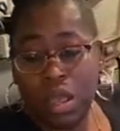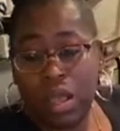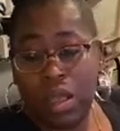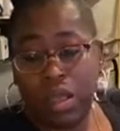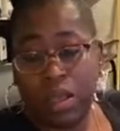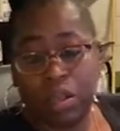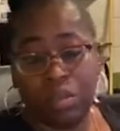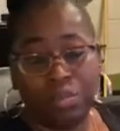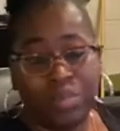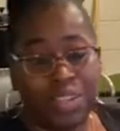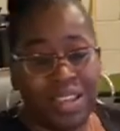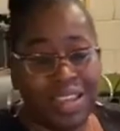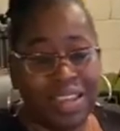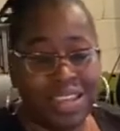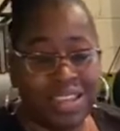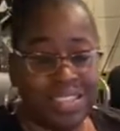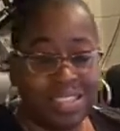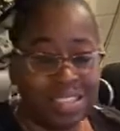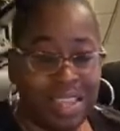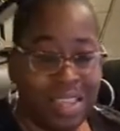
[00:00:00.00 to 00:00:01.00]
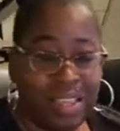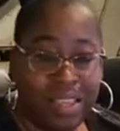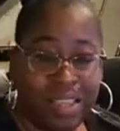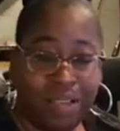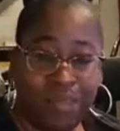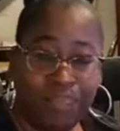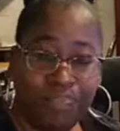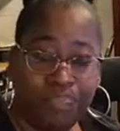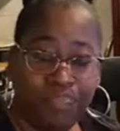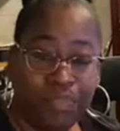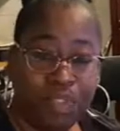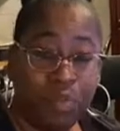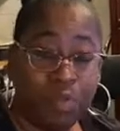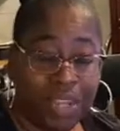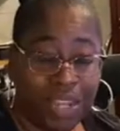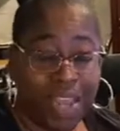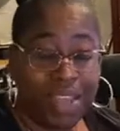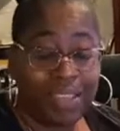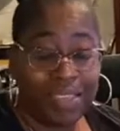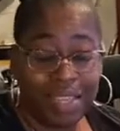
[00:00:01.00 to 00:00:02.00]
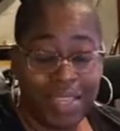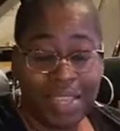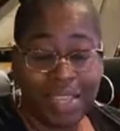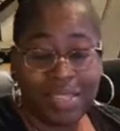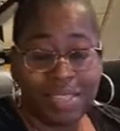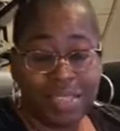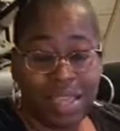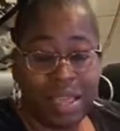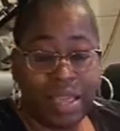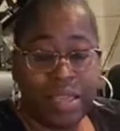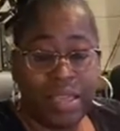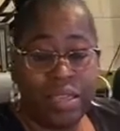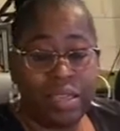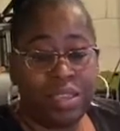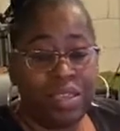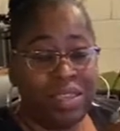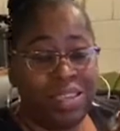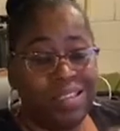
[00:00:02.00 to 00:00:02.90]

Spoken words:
But like I say, well, like they say,